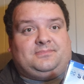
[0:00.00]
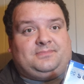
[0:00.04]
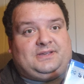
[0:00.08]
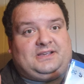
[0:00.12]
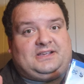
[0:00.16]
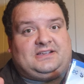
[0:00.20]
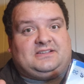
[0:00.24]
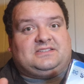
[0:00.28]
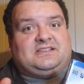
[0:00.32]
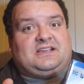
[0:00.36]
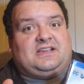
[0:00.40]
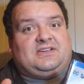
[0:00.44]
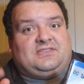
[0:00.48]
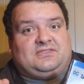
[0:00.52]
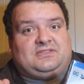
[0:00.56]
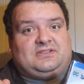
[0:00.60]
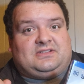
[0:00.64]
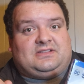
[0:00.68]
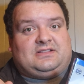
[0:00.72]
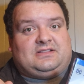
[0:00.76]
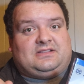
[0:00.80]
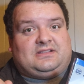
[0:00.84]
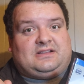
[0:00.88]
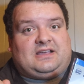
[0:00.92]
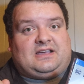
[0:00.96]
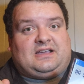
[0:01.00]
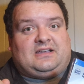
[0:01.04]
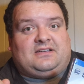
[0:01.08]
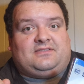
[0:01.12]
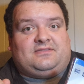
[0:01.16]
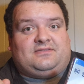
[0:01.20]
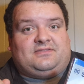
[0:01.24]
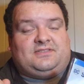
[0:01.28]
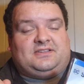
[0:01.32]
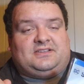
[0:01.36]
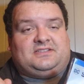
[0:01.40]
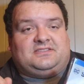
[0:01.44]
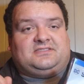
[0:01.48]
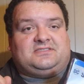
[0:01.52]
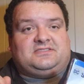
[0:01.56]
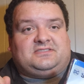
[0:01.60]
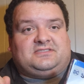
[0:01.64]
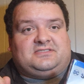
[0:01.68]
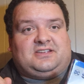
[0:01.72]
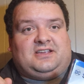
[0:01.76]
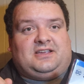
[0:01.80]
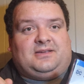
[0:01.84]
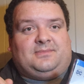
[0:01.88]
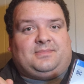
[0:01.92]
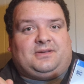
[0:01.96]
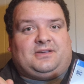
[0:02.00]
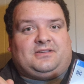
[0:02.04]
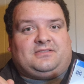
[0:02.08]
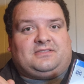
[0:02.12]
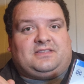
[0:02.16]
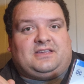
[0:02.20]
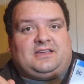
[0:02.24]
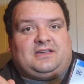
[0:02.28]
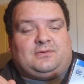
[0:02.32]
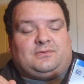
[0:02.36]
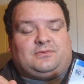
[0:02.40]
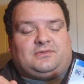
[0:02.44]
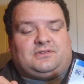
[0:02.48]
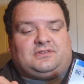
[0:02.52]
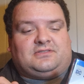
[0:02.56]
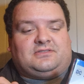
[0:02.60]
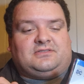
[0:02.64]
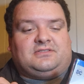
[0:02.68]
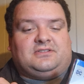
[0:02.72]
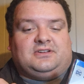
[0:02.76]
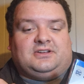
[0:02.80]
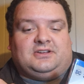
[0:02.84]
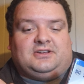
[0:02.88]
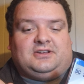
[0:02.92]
because I have a lot of things to say about that one.